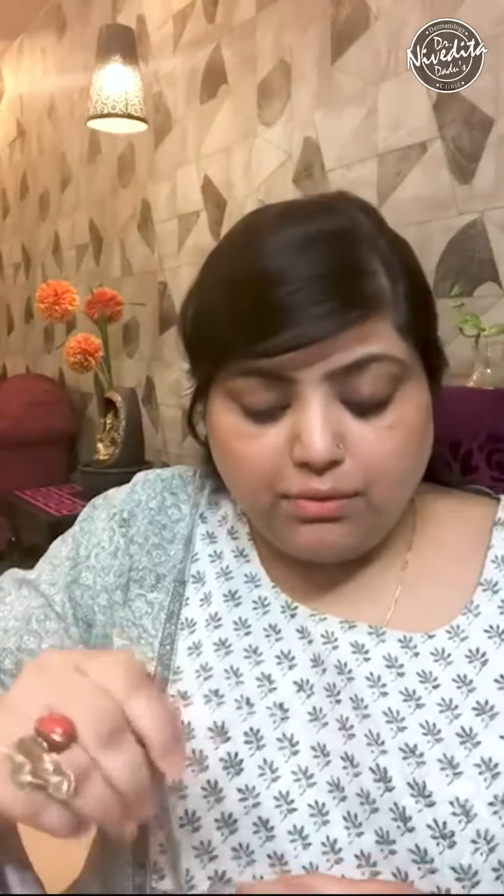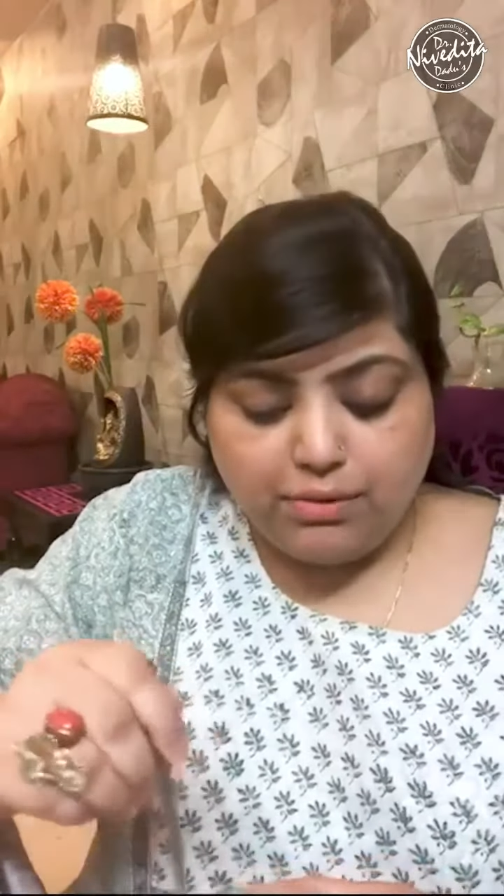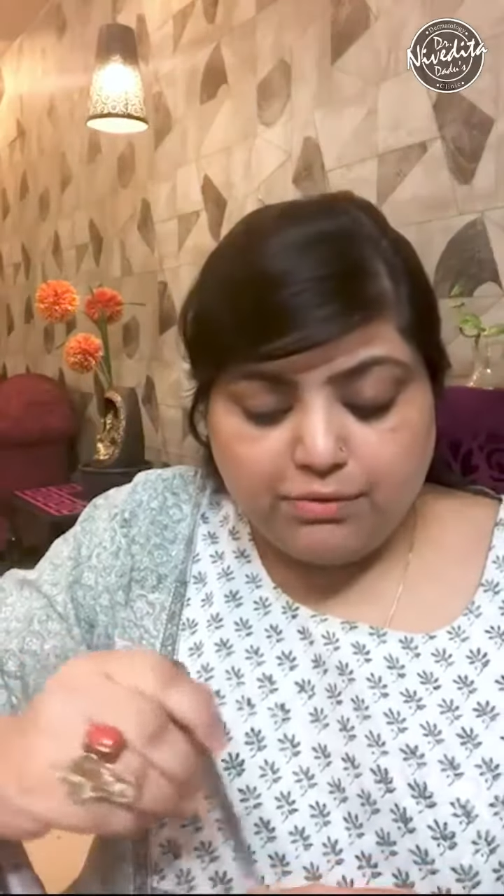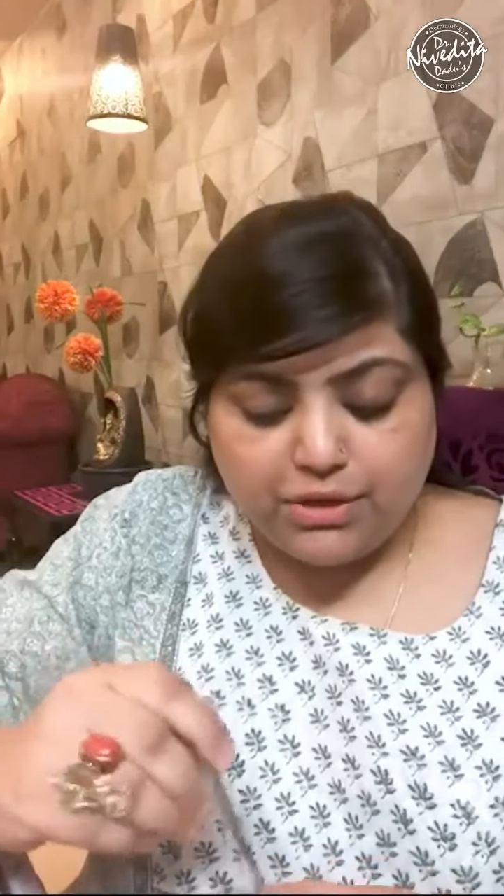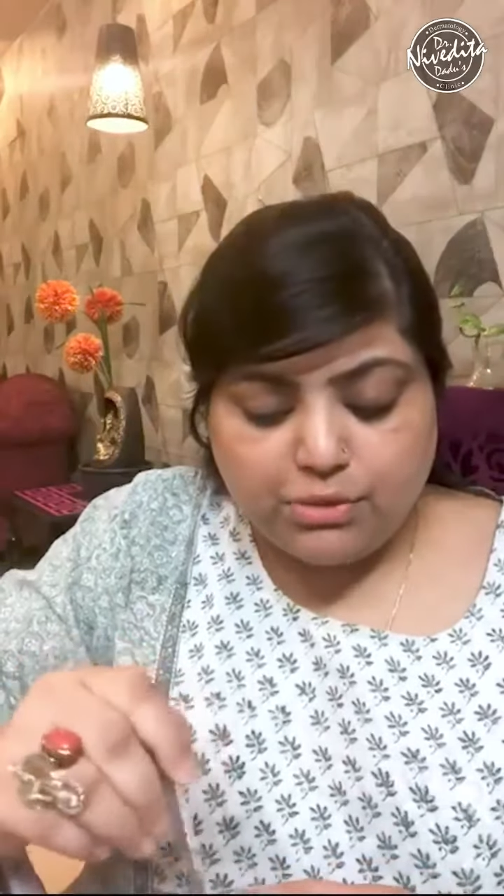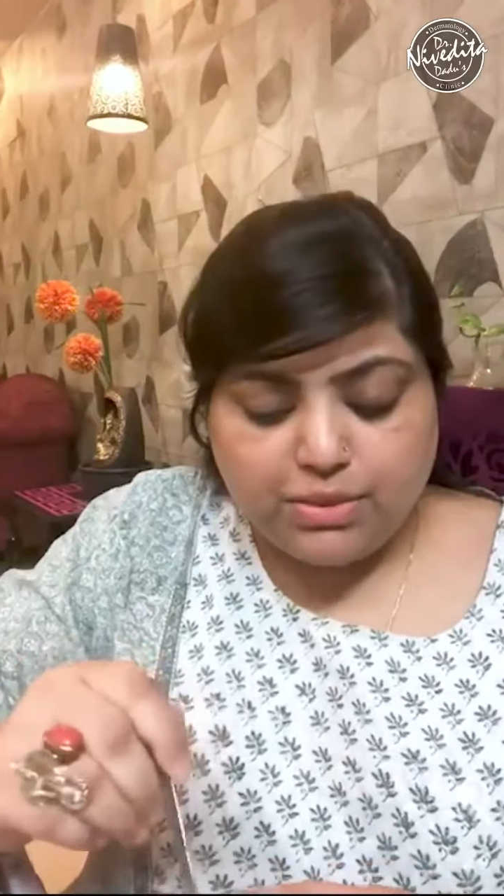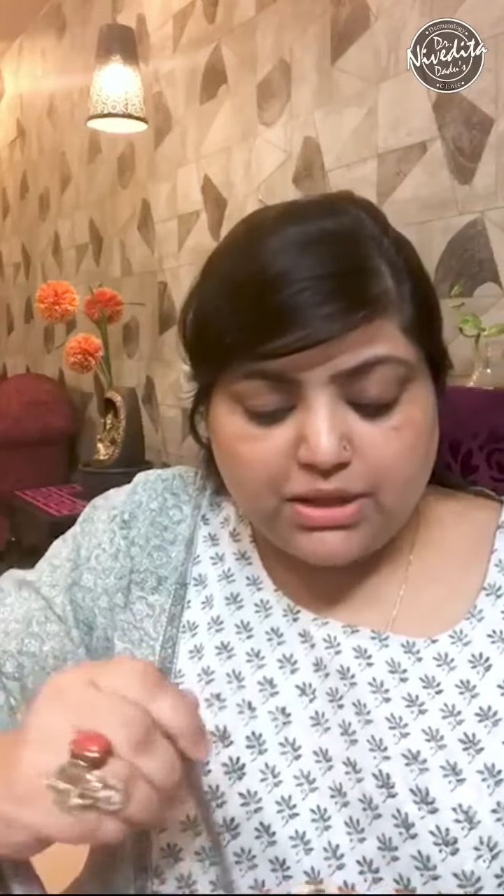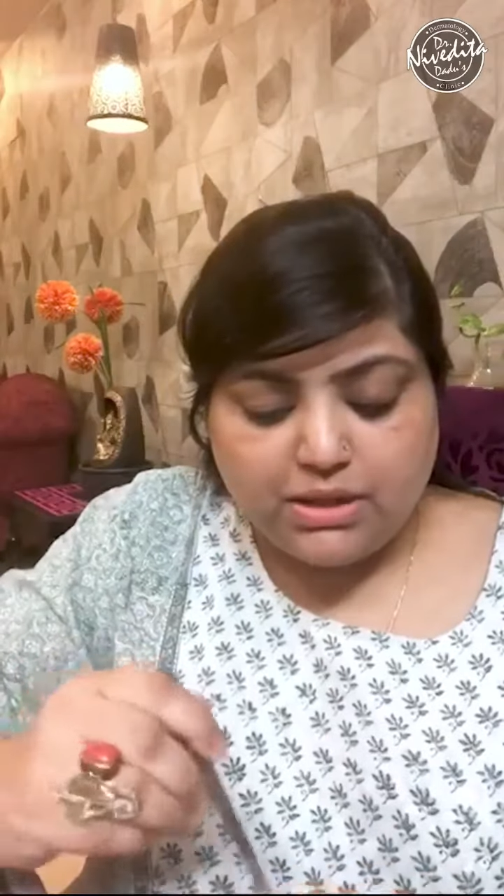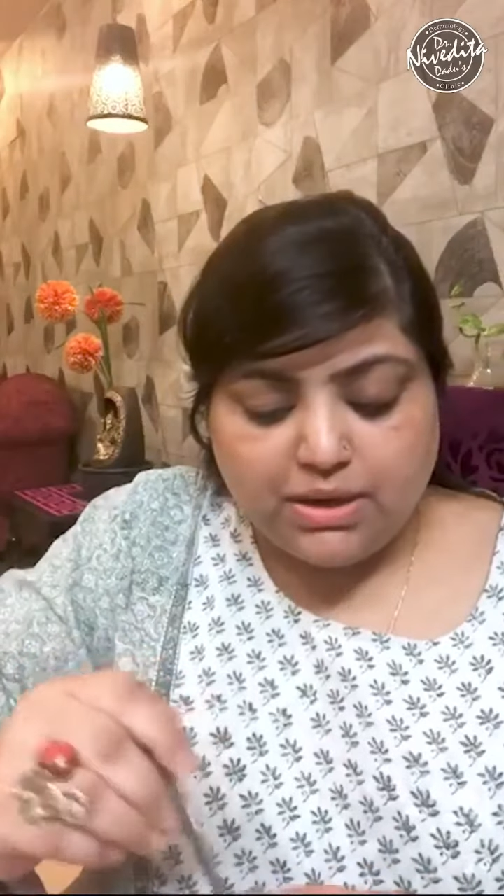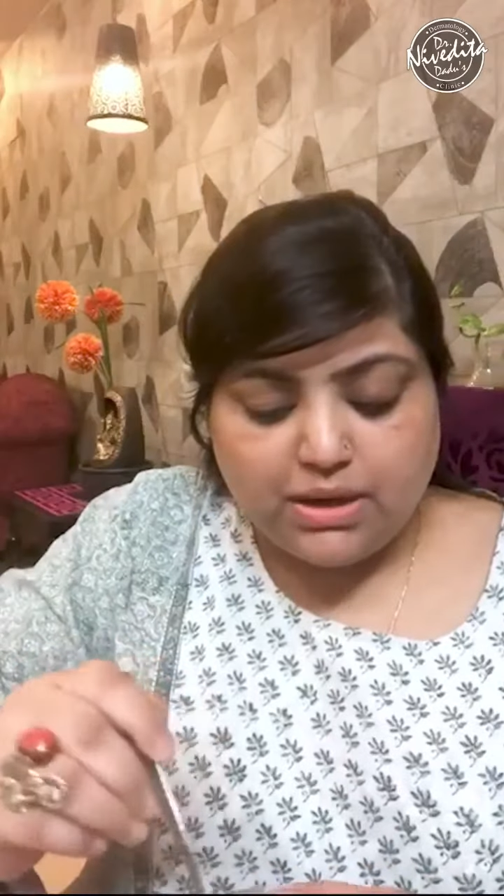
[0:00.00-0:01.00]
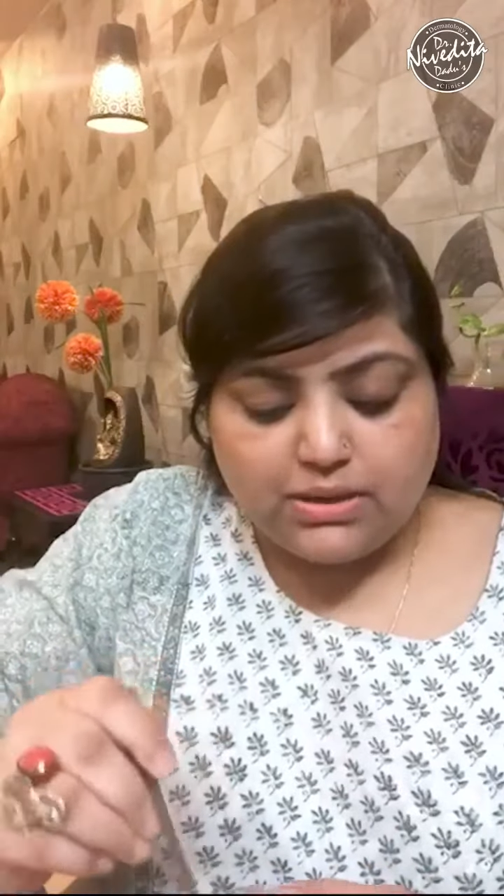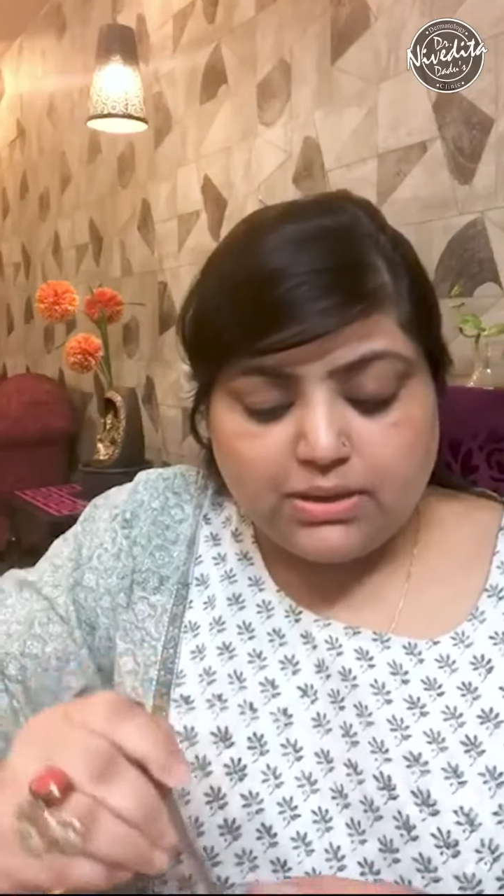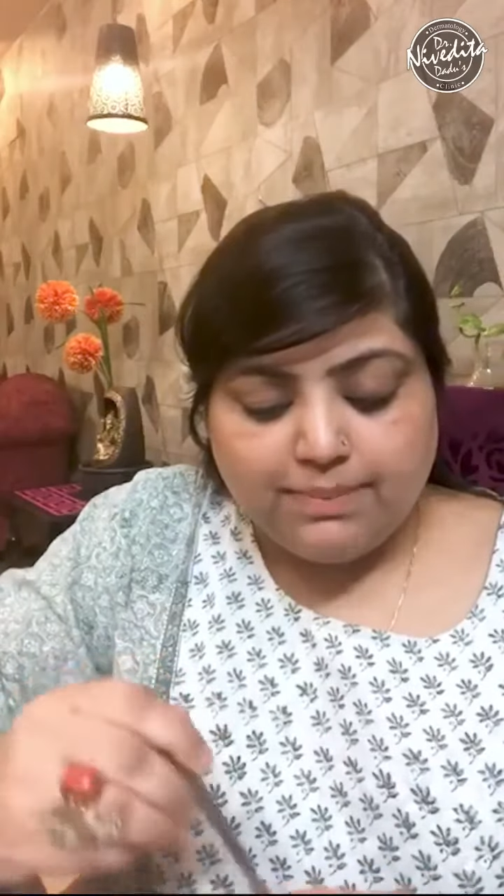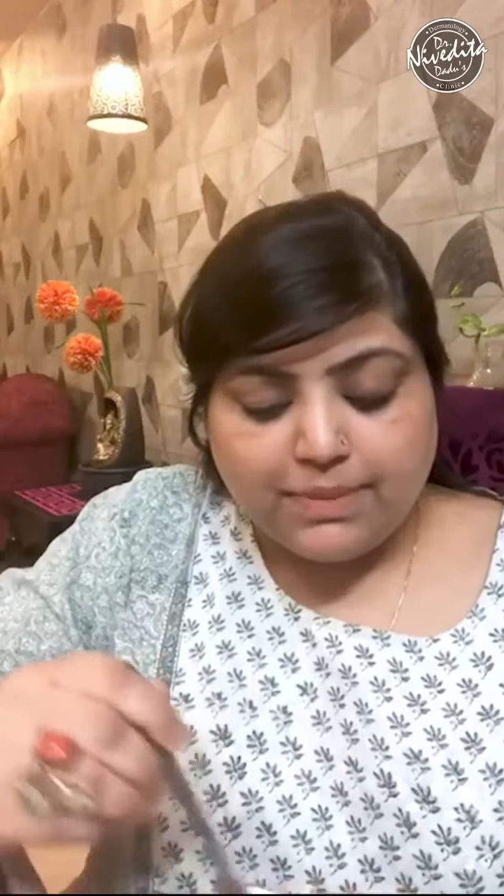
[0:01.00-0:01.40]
15-20 minutes,